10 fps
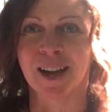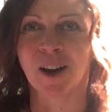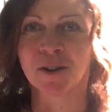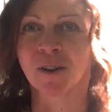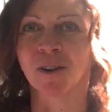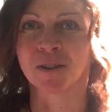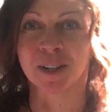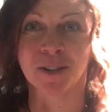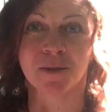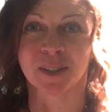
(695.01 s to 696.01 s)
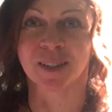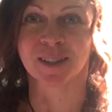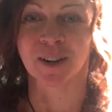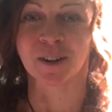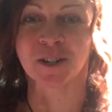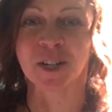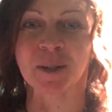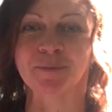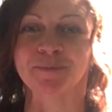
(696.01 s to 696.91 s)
how you're already using this energy.